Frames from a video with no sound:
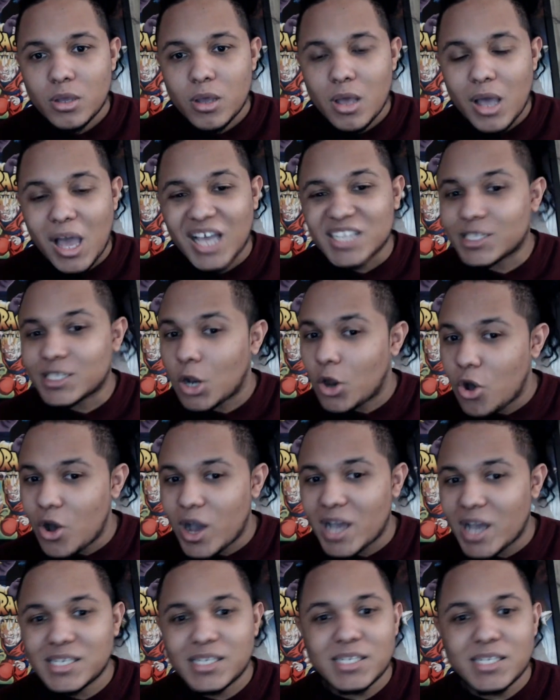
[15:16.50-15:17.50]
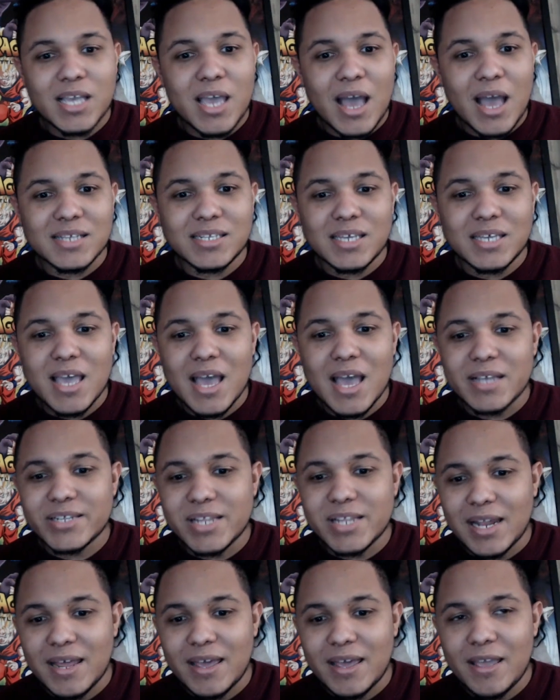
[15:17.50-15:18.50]
as long as he has
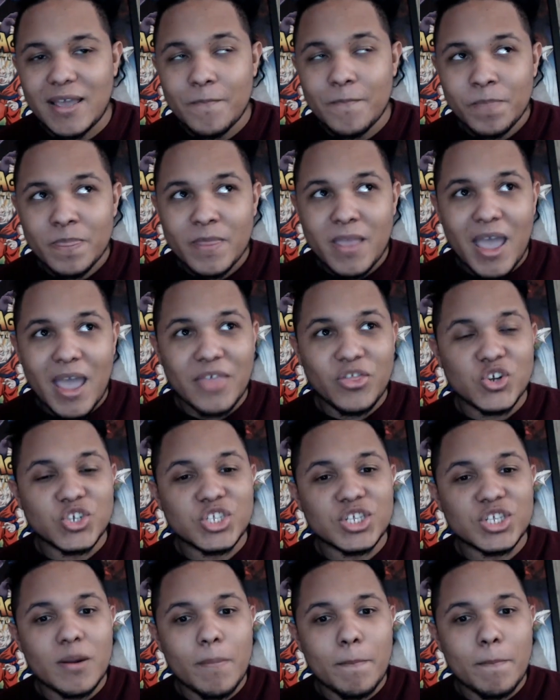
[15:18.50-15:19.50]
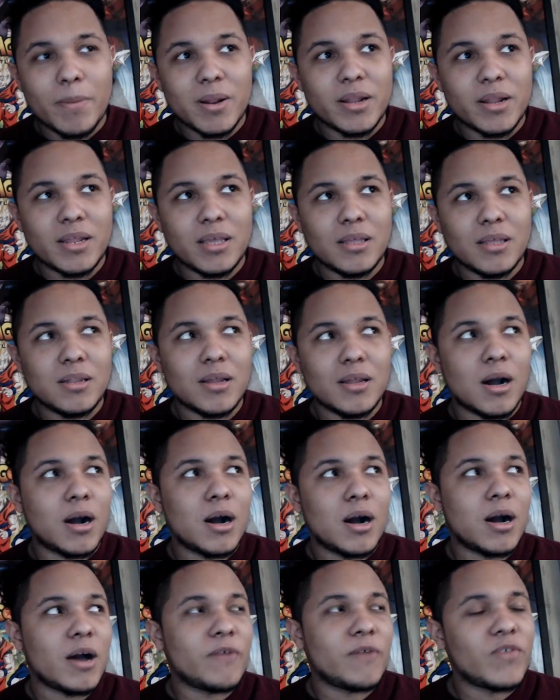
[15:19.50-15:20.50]
clay, and there's an ability,
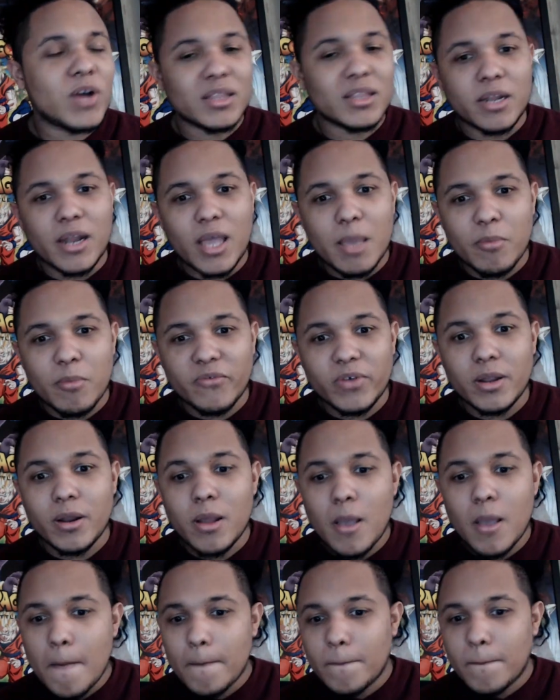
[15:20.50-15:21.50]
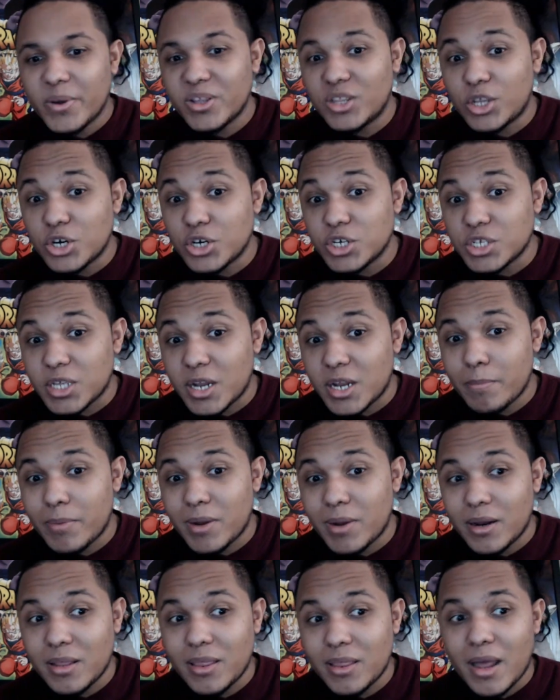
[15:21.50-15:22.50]
I forgot the name of it, but there is an
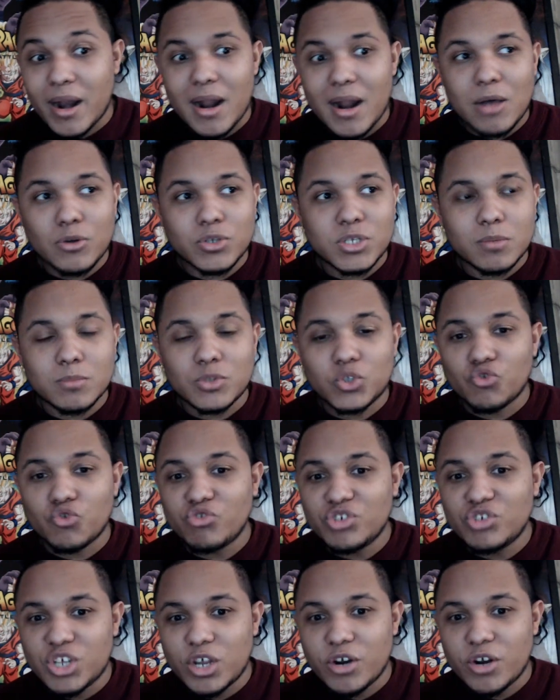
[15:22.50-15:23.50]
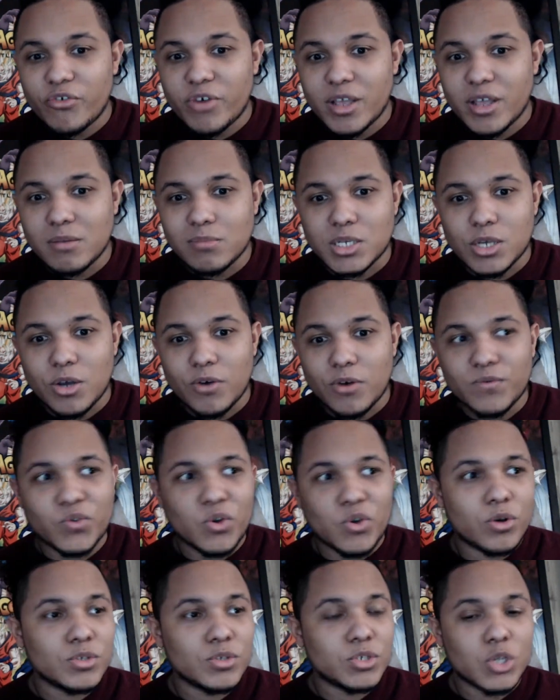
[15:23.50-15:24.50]
ability that allows him to regenerate himself.
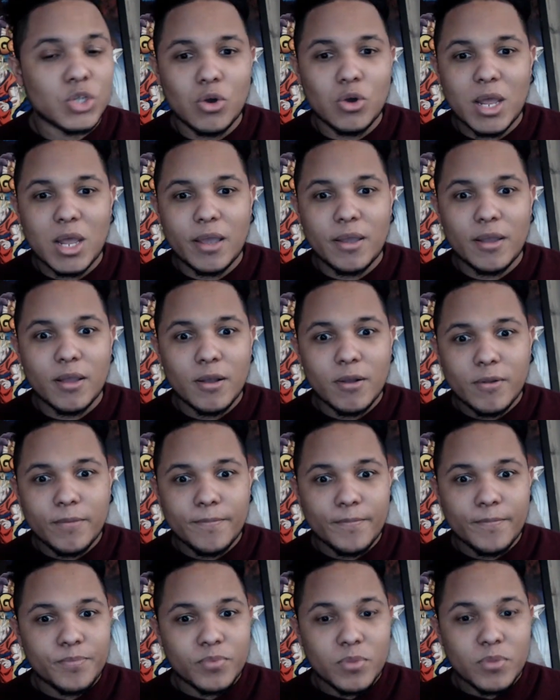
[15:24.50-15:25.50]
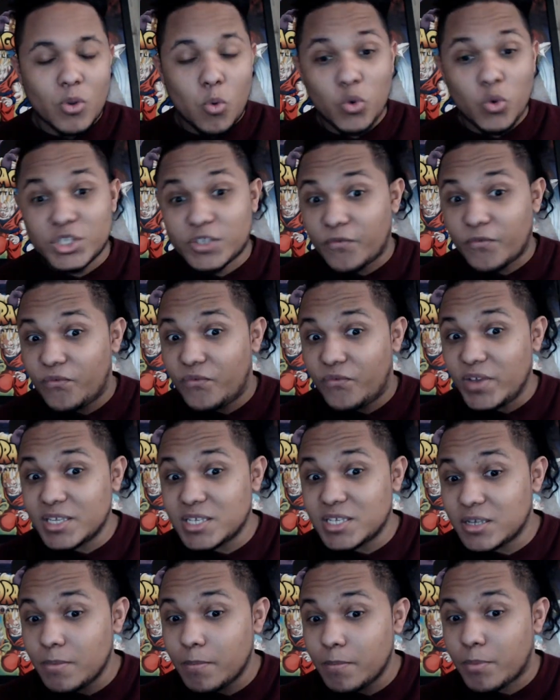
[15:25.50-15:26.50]
So like, which
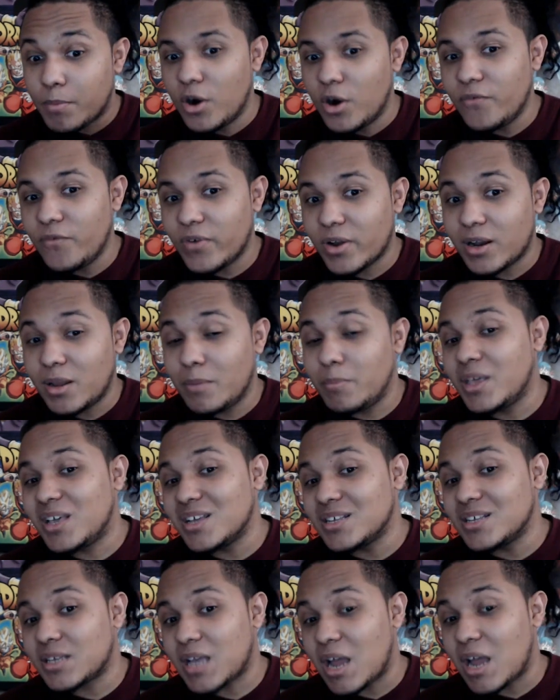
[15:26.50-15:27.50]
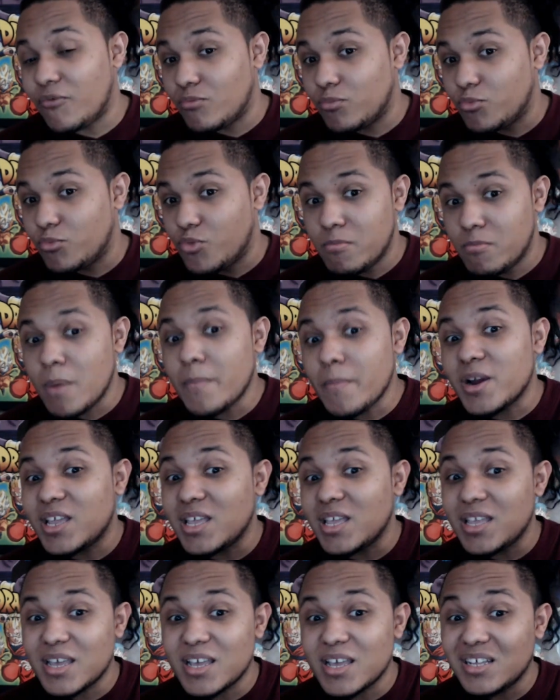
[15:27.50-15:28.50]
fits him perfectly, because remember,
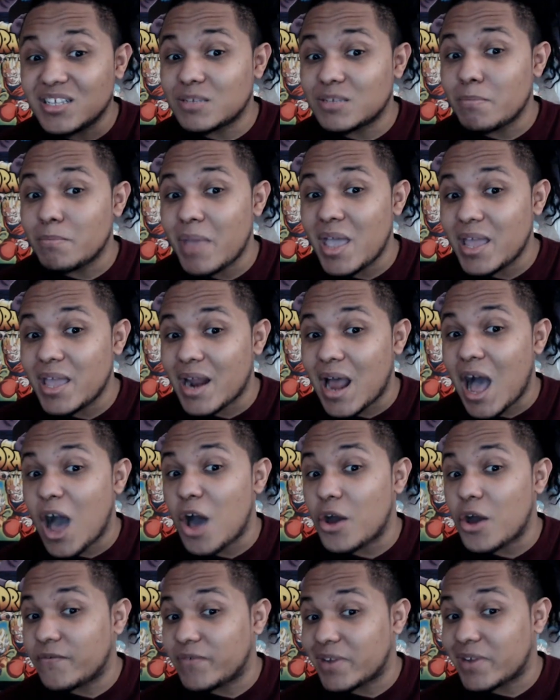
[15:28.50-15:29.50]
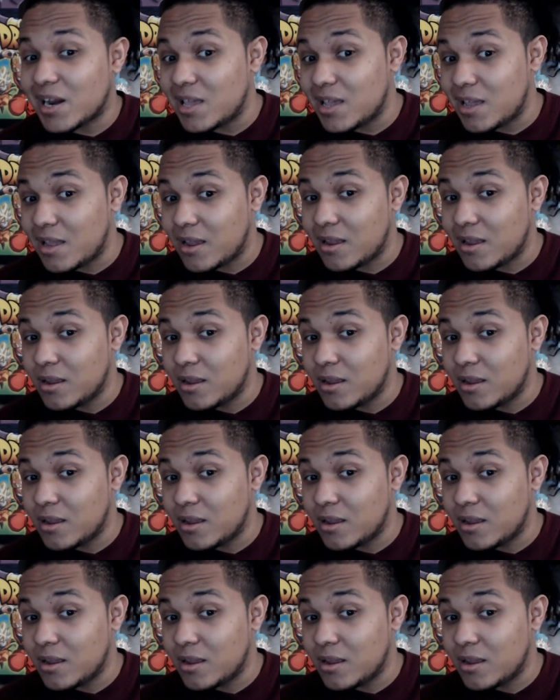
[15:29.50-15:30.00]
he is made out of clay.